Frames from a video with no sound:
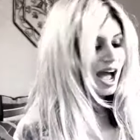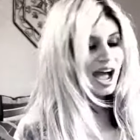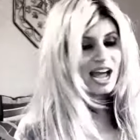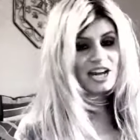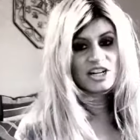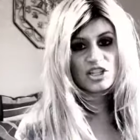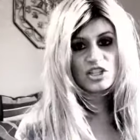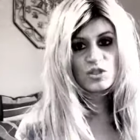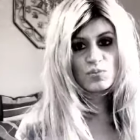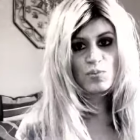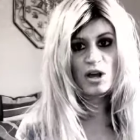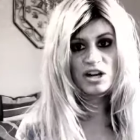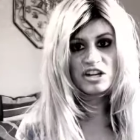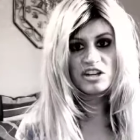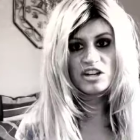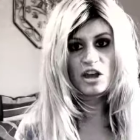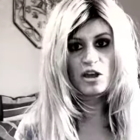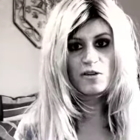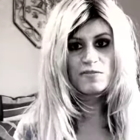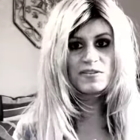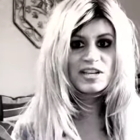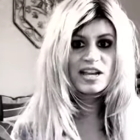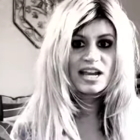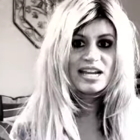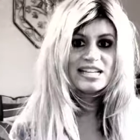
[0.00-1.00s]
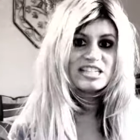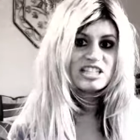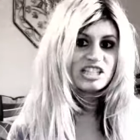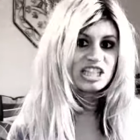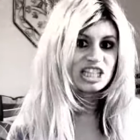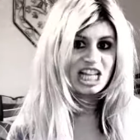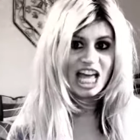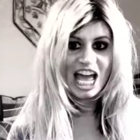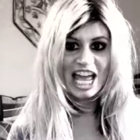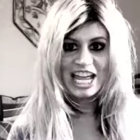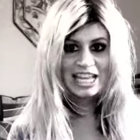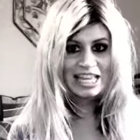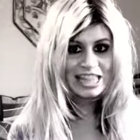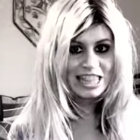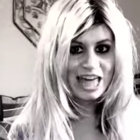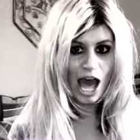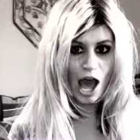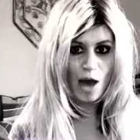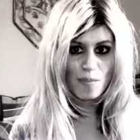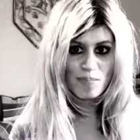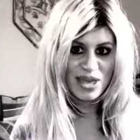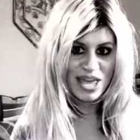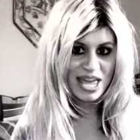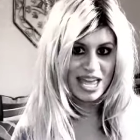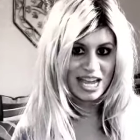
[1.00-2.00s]
I just want to know if you guys like
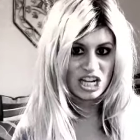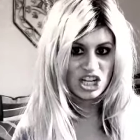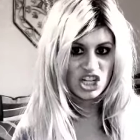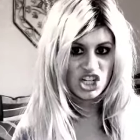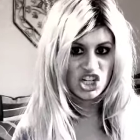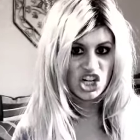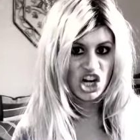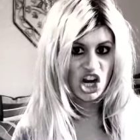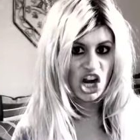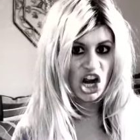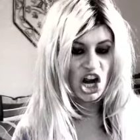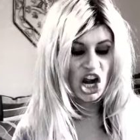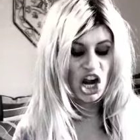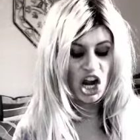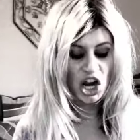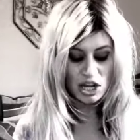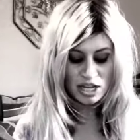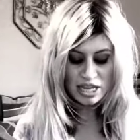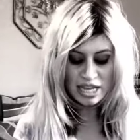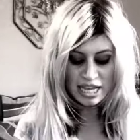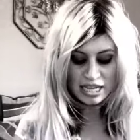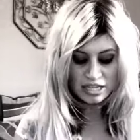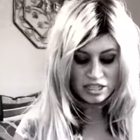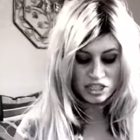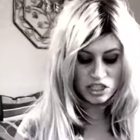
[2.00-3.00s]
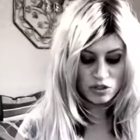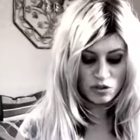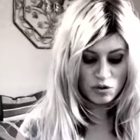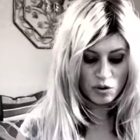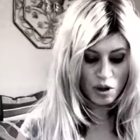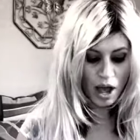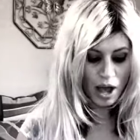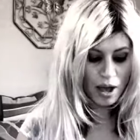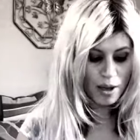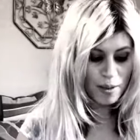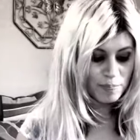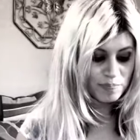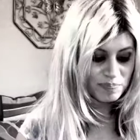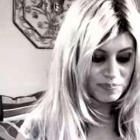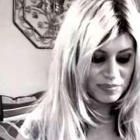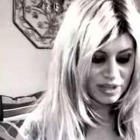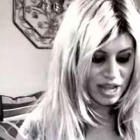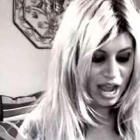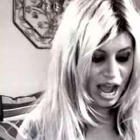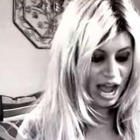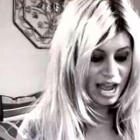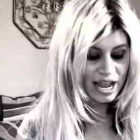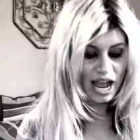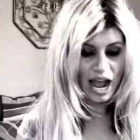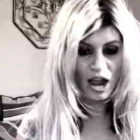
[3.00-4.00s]
that picture. You, um,
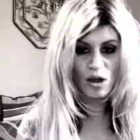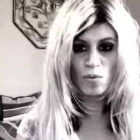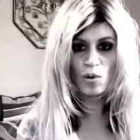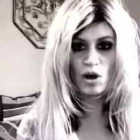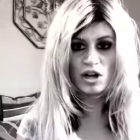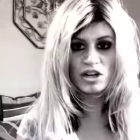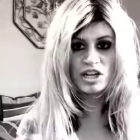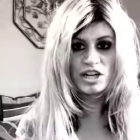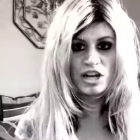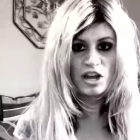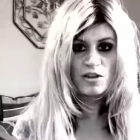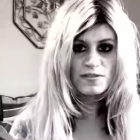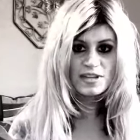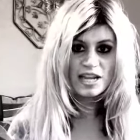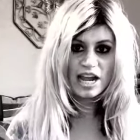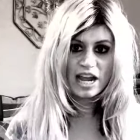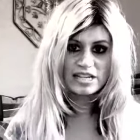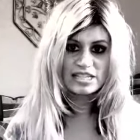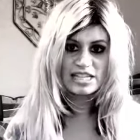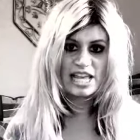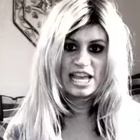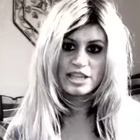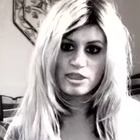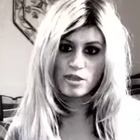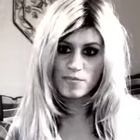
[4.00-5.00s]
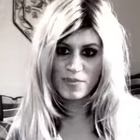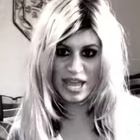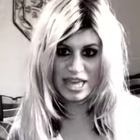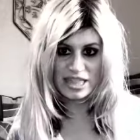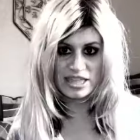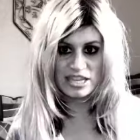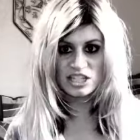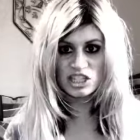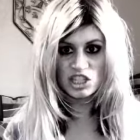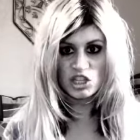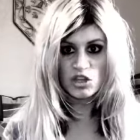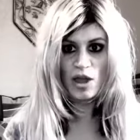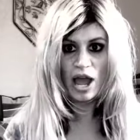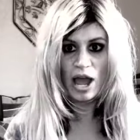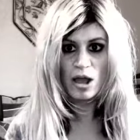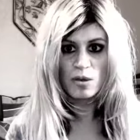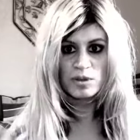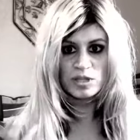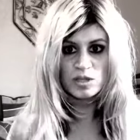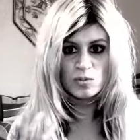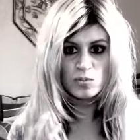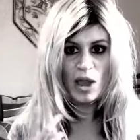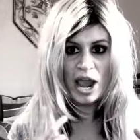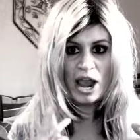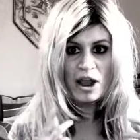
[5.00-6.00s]
I, I want to know if you guys like the bathing suit I
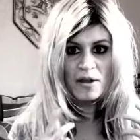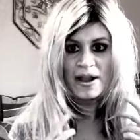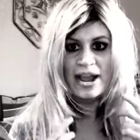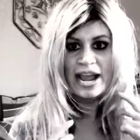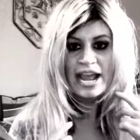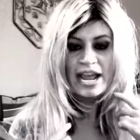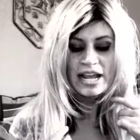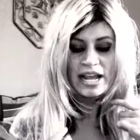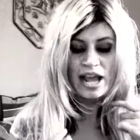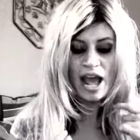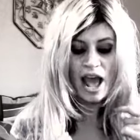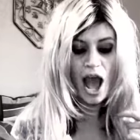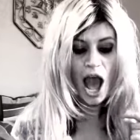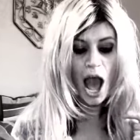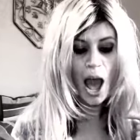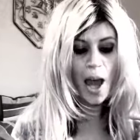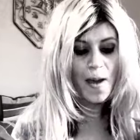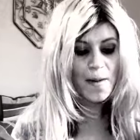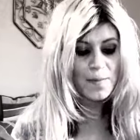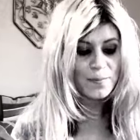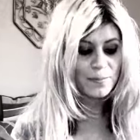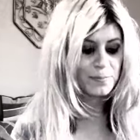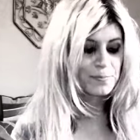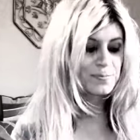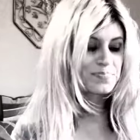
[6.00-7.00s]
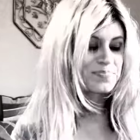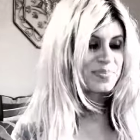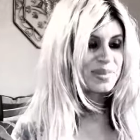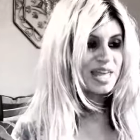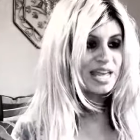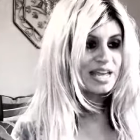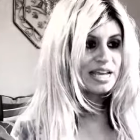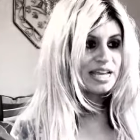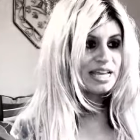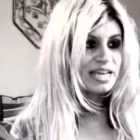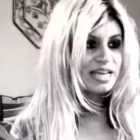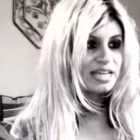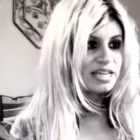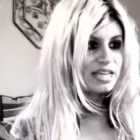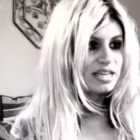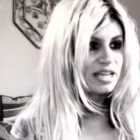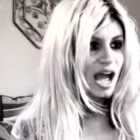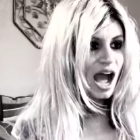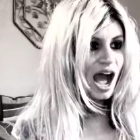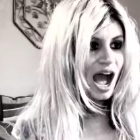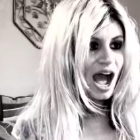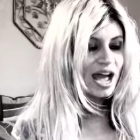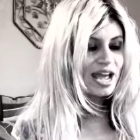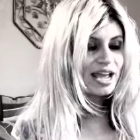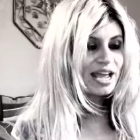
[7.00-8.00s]
was wearing. Um,
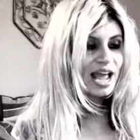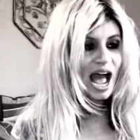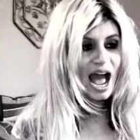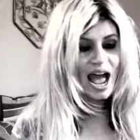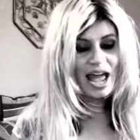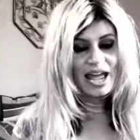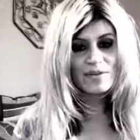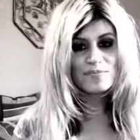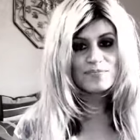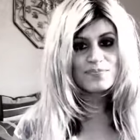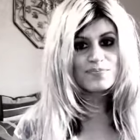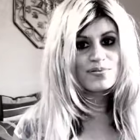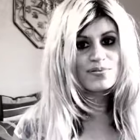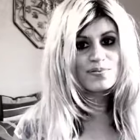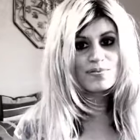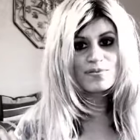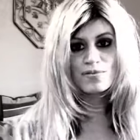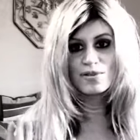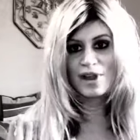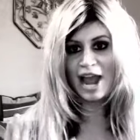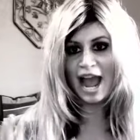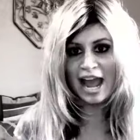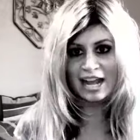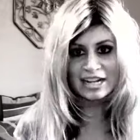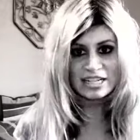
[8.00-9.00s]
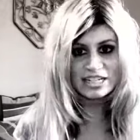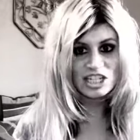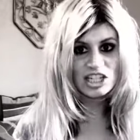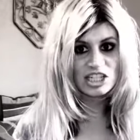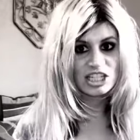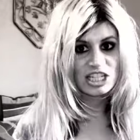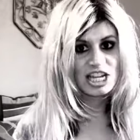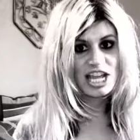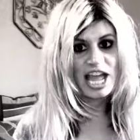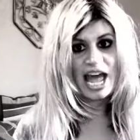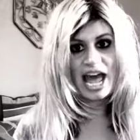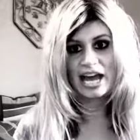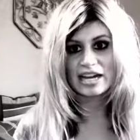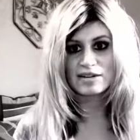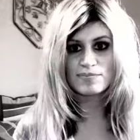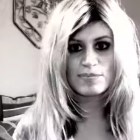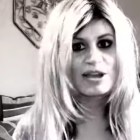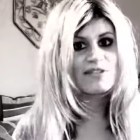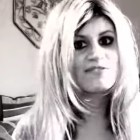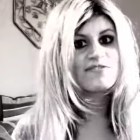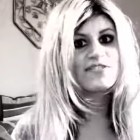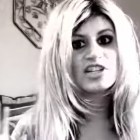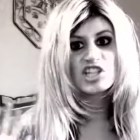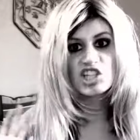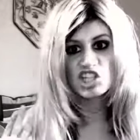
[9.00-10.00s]
I, I practically had
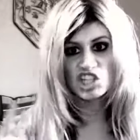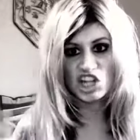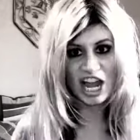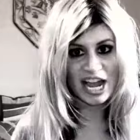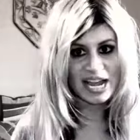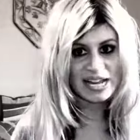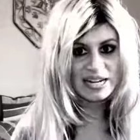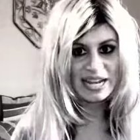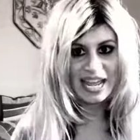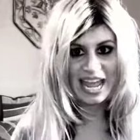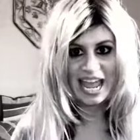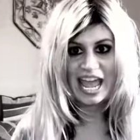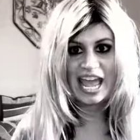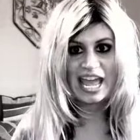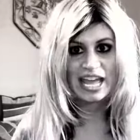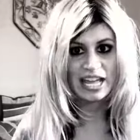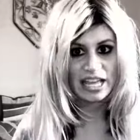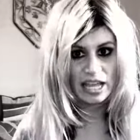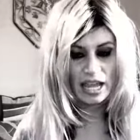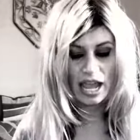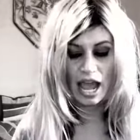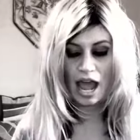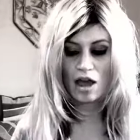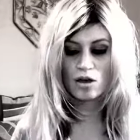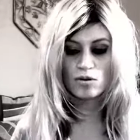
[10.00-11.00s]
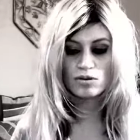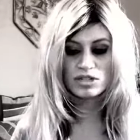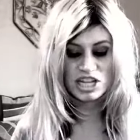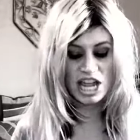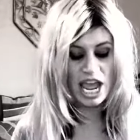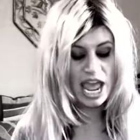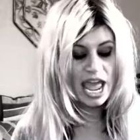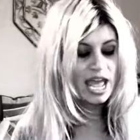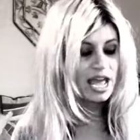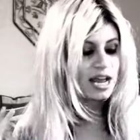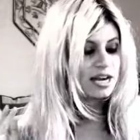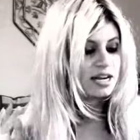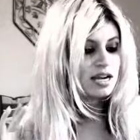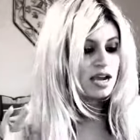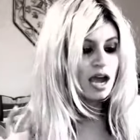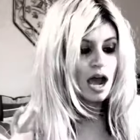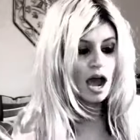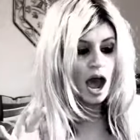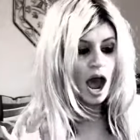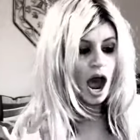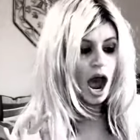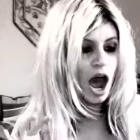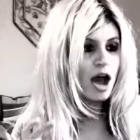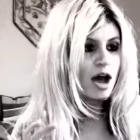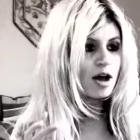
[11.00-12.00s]
my vagina hanging out, and
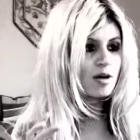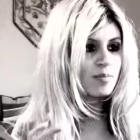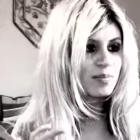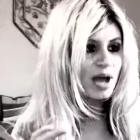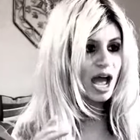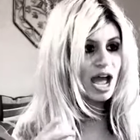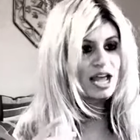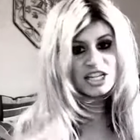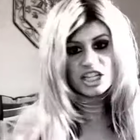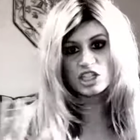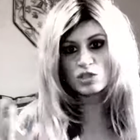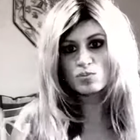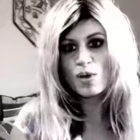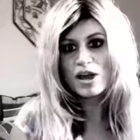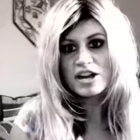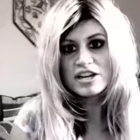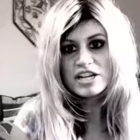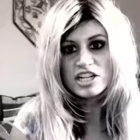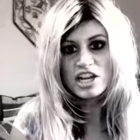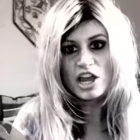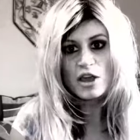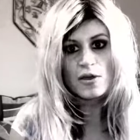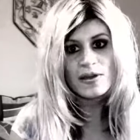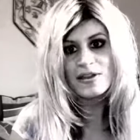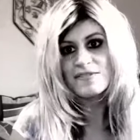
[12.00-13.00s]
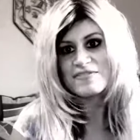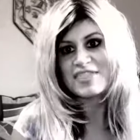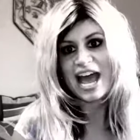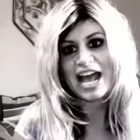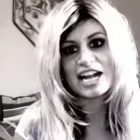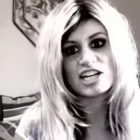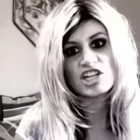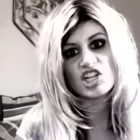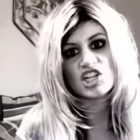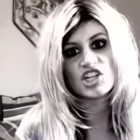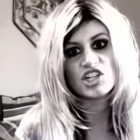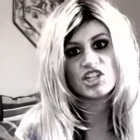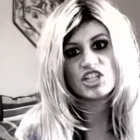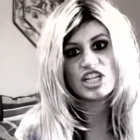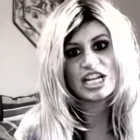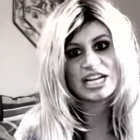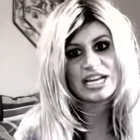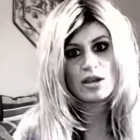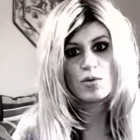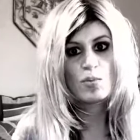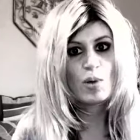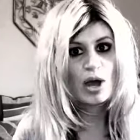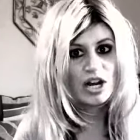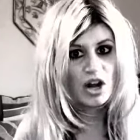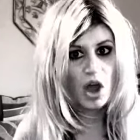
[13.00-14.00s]
um, I just want to know if that turned
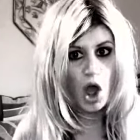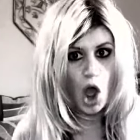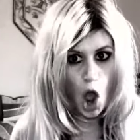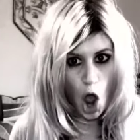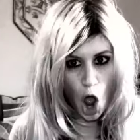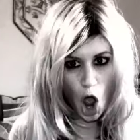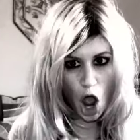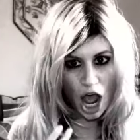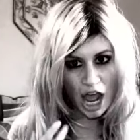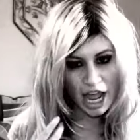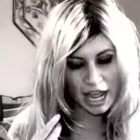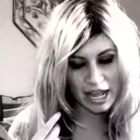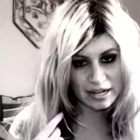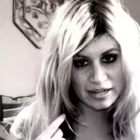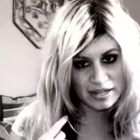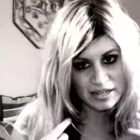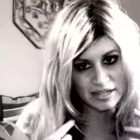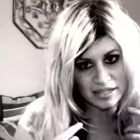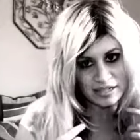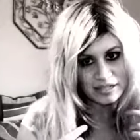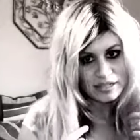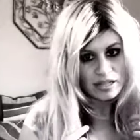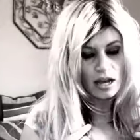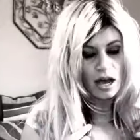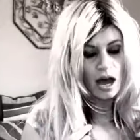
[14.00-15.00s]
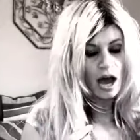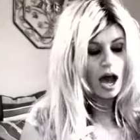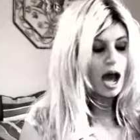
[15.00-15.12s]
anyone on.